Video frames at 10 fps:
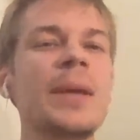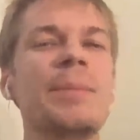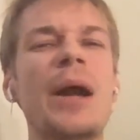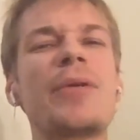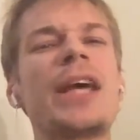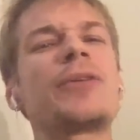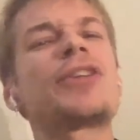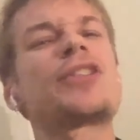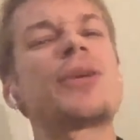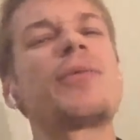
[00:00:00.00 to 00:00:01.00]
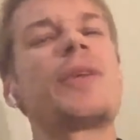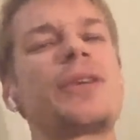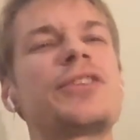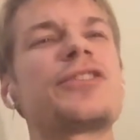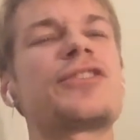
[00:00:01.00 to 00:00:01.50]
Private equity is a
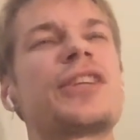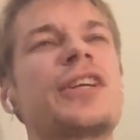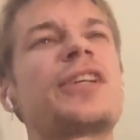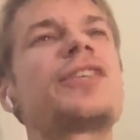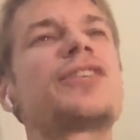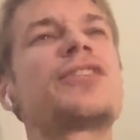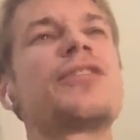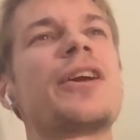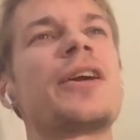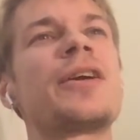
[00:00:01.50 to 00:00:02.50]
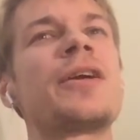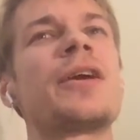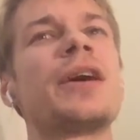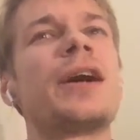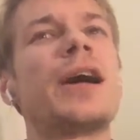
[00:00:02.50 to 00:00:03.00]
very interesting industry
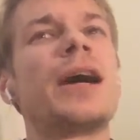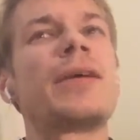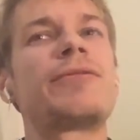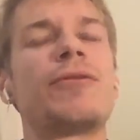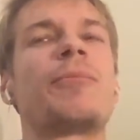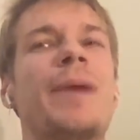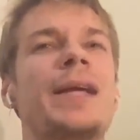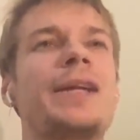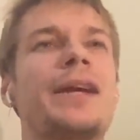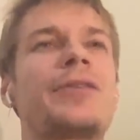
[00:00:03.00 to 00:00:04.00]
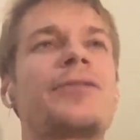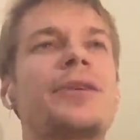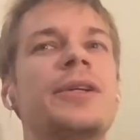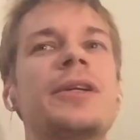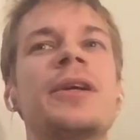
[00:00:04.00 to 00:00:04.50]
for many, I
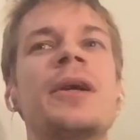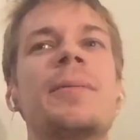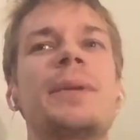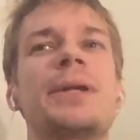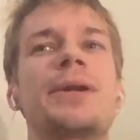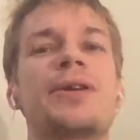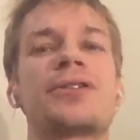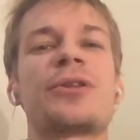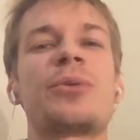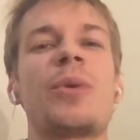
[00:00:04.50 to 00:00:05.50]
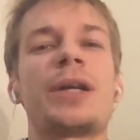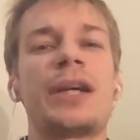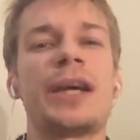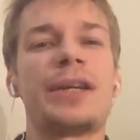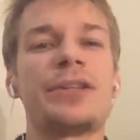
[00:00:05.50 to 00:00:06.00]
think, because on the one
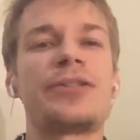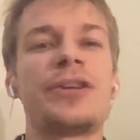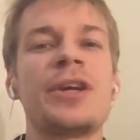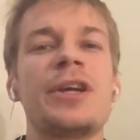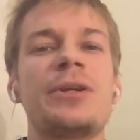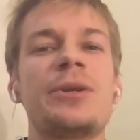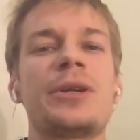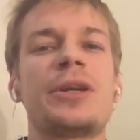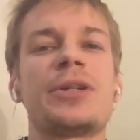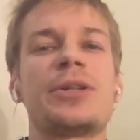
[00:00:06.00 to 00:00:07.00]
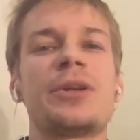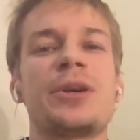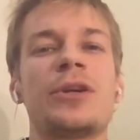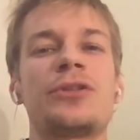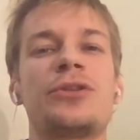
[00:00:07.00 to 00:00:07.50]
hand, you can
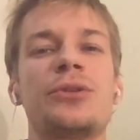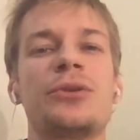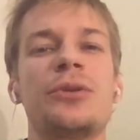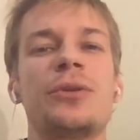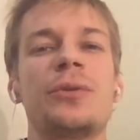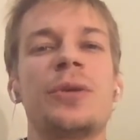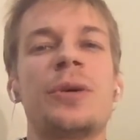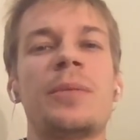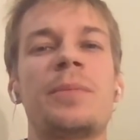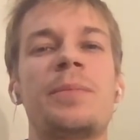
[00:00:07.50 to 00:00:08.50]
do